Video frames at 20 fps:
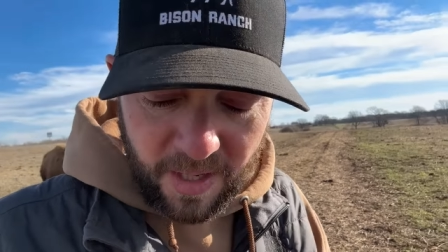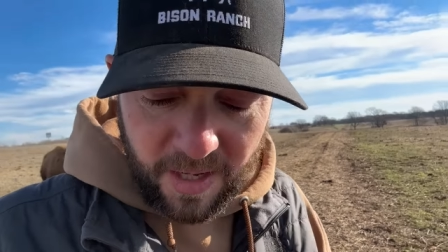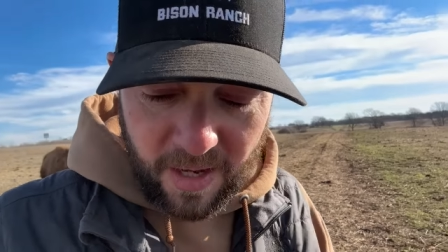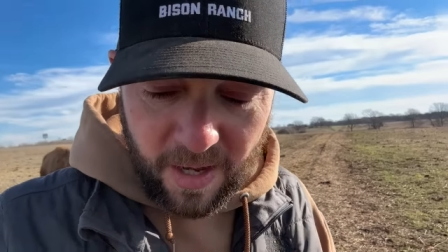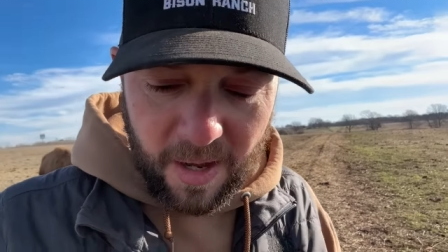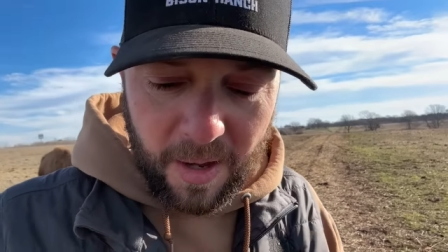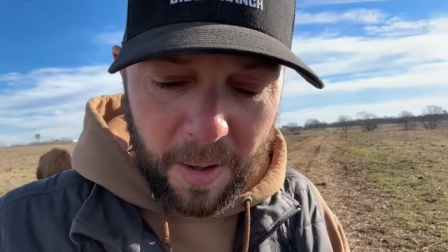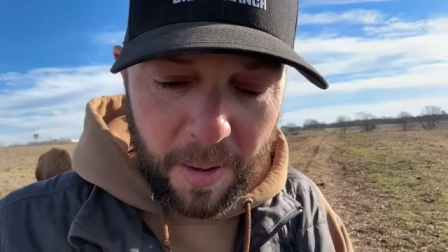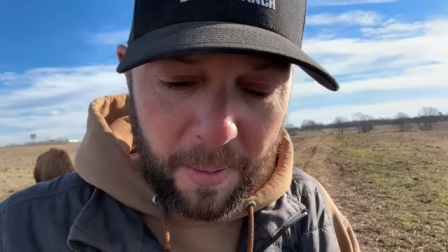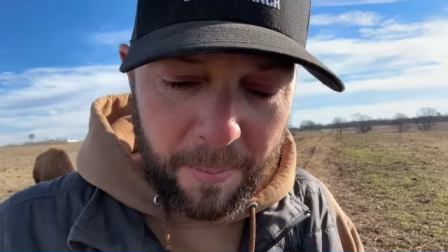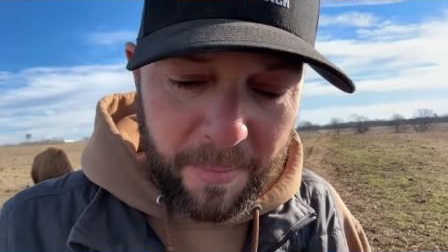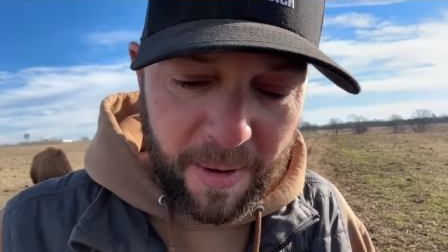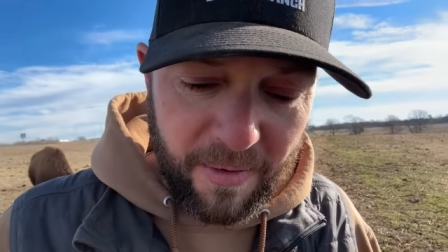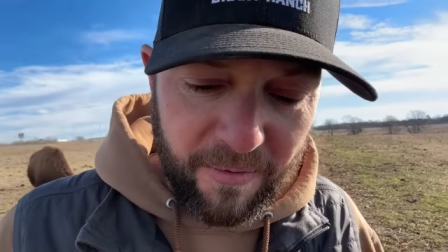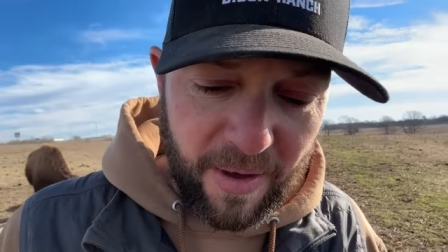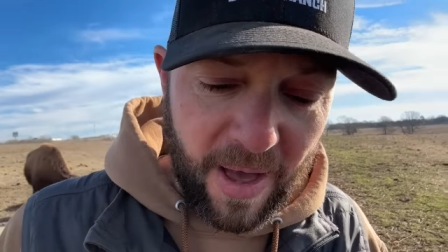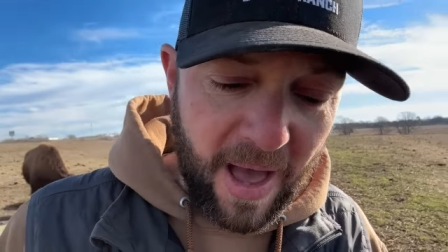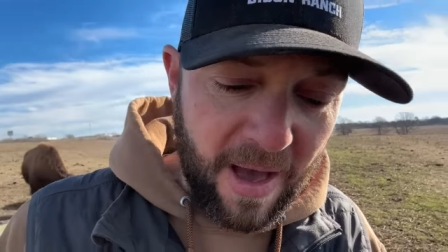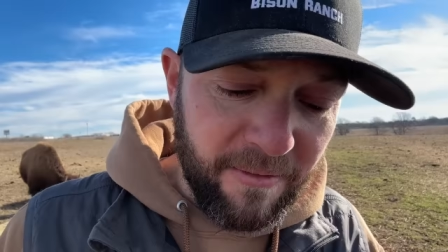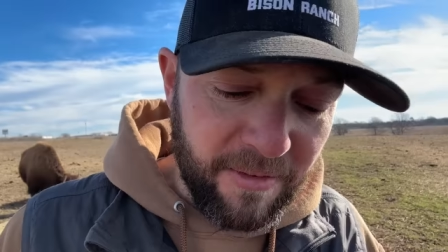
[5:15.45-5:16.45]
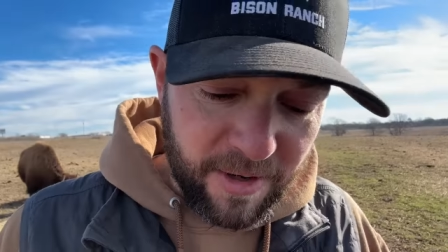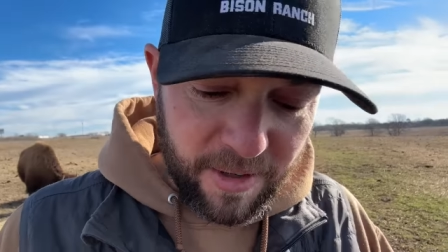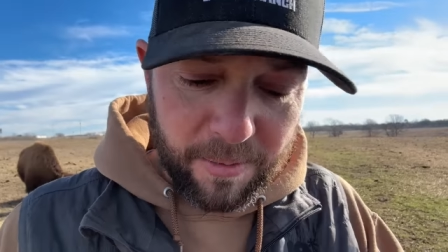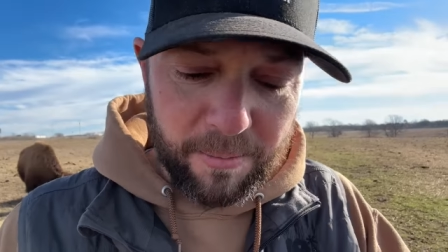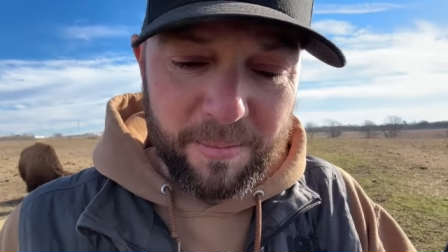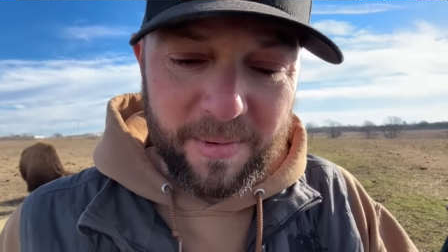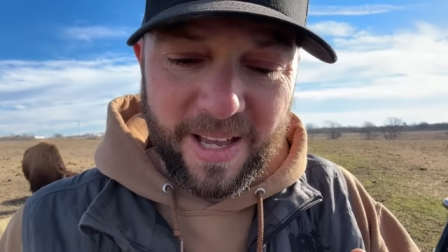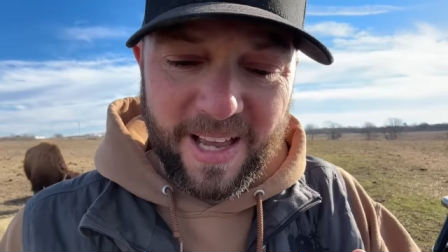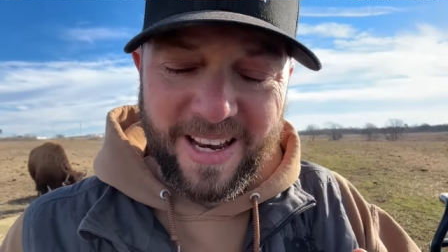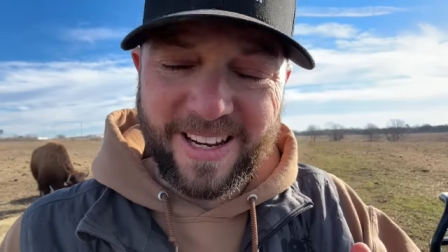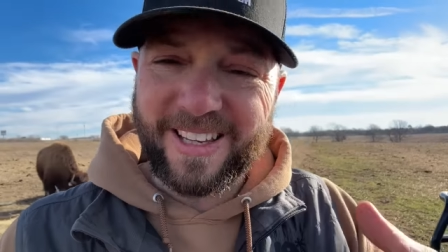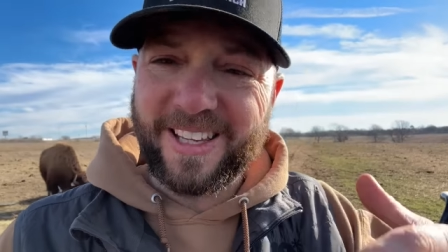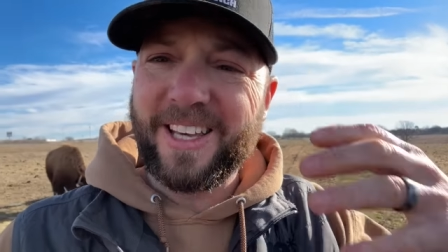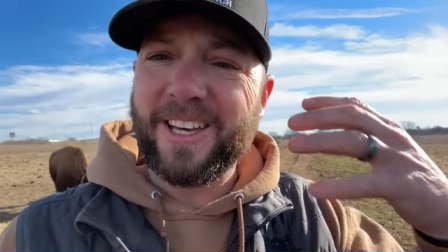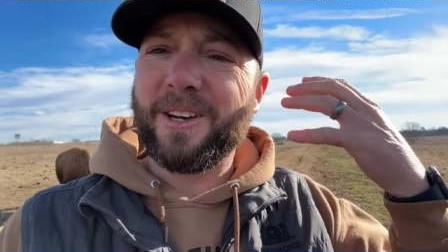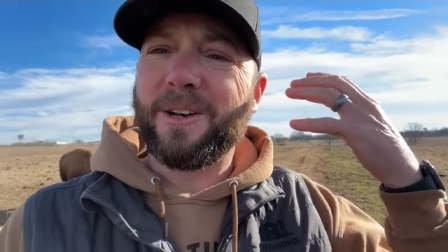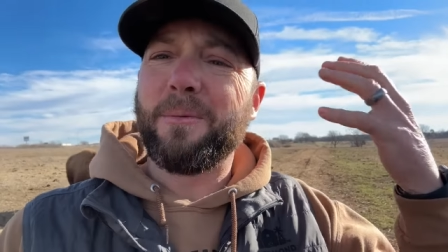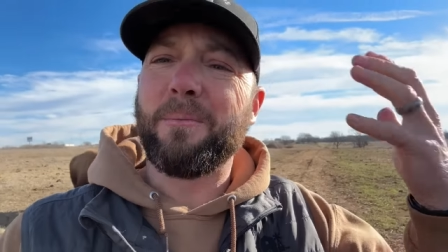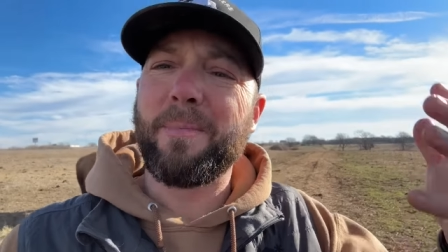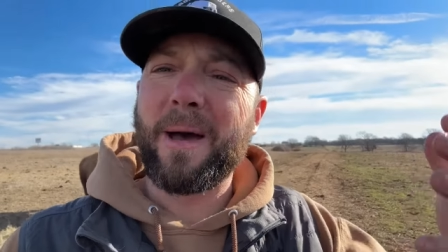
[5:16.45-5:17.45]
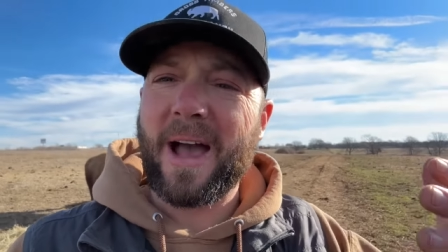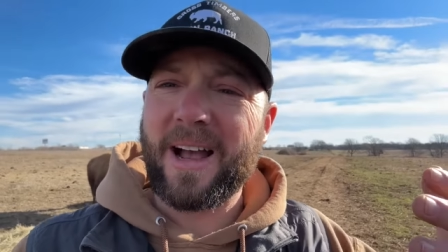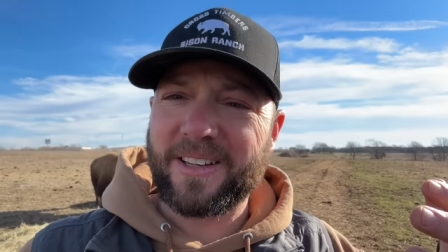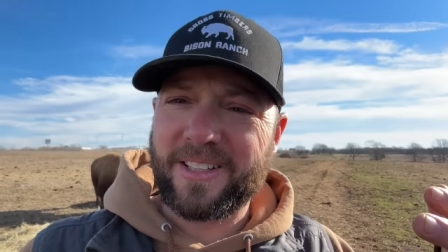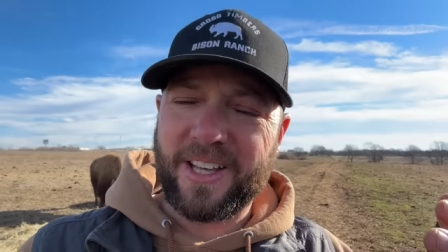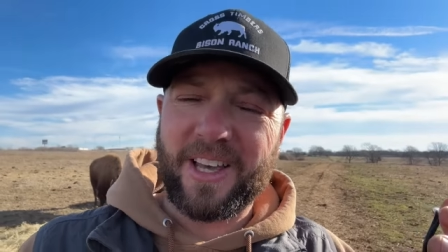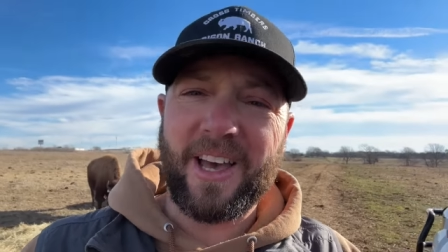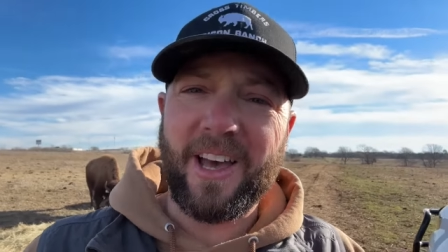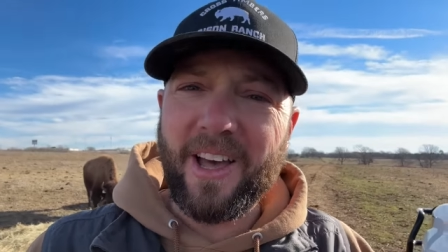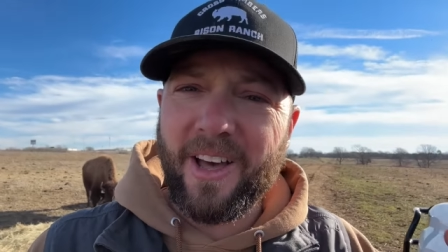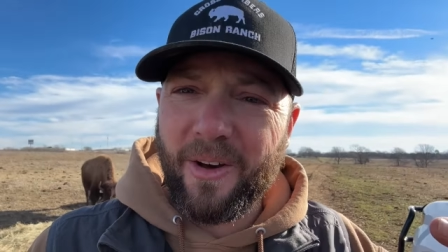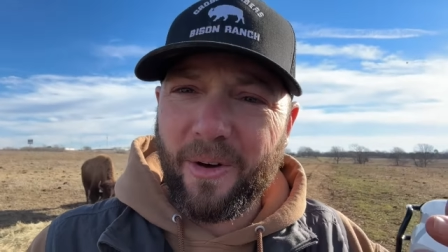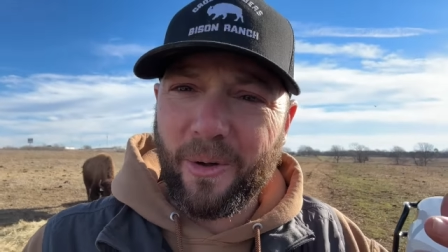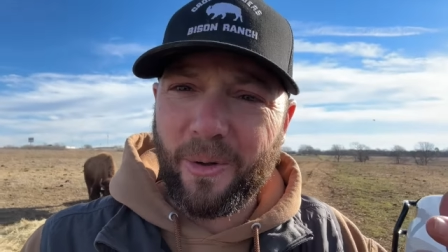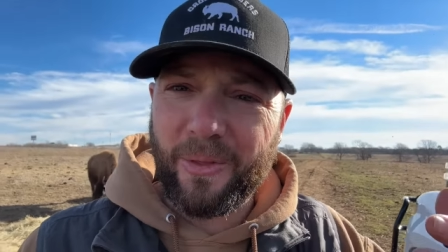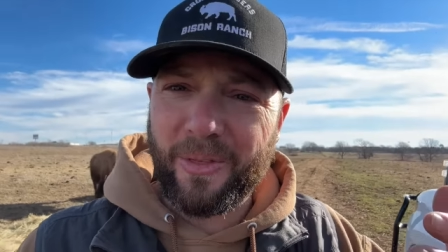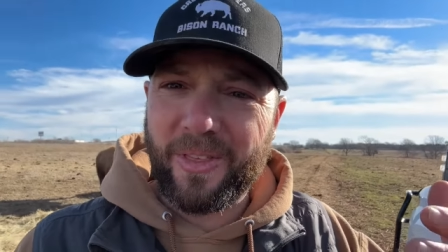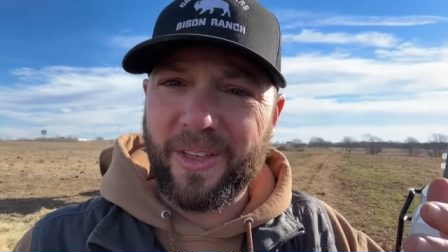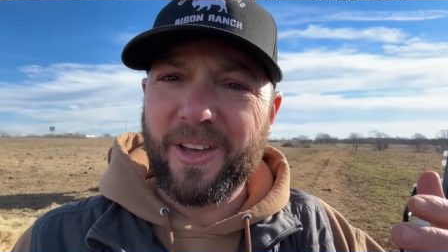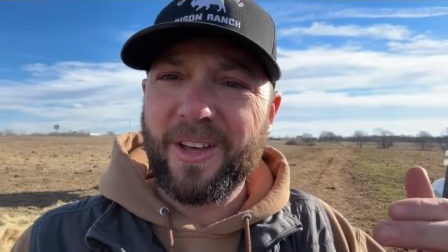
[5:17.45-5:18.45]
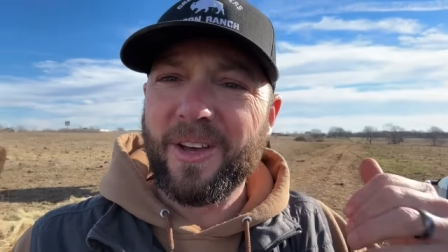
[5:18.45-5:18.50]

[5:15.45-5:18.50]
um, of having them and getting them back to health.